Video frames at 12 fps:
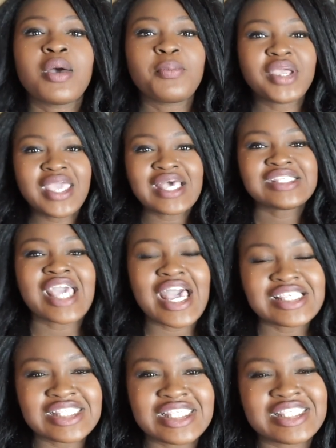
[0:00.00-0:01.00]
but yes,
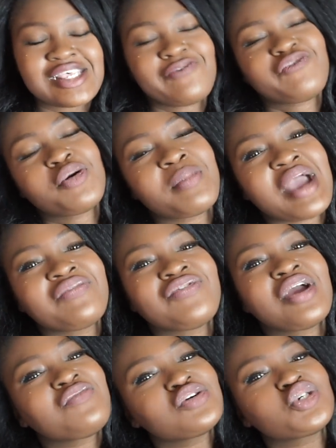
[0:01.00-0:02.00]
guys, this is it for my
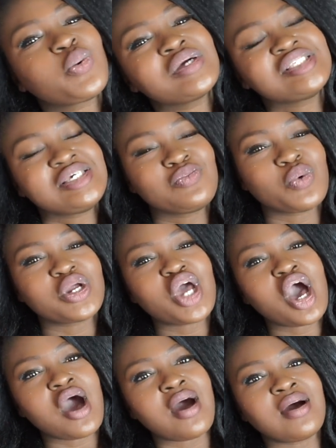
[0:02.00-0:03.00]
Forever 21
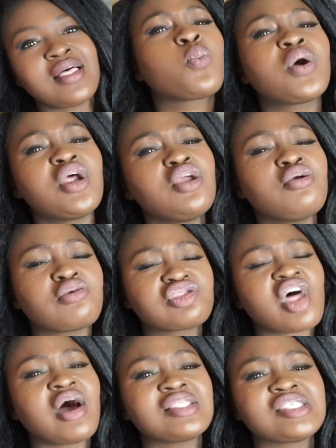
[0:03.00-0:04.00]
haul. What are your
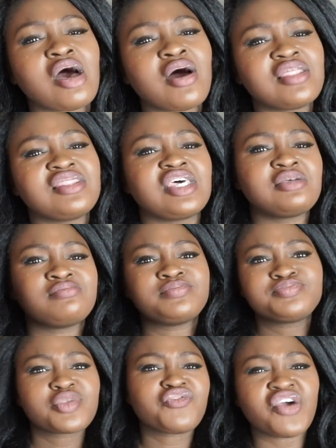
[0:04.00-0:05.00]
thoughts on the
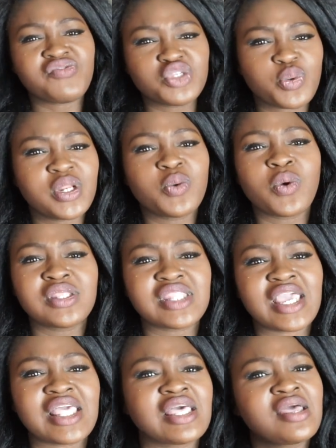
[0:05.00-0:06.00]
Forever 21?
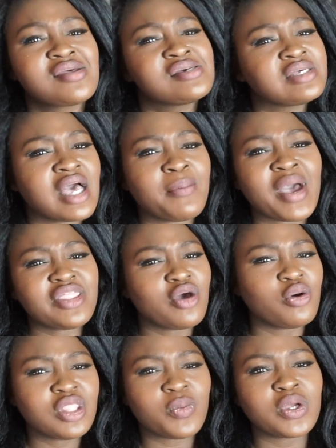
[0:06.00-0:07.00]
Like, Am I the
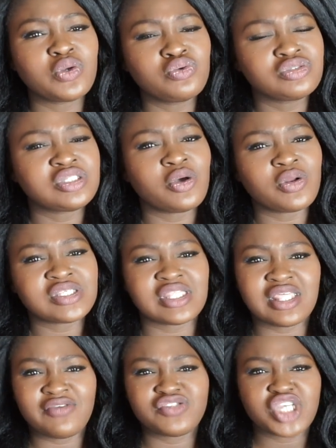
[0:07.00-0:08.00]
only one who's noticed
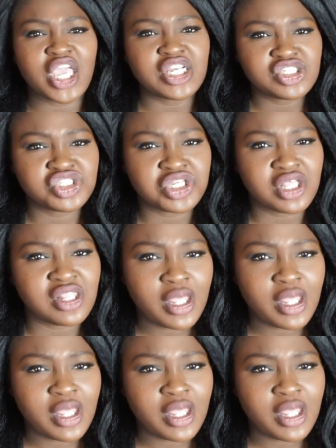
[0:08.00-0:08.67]
that they've changed a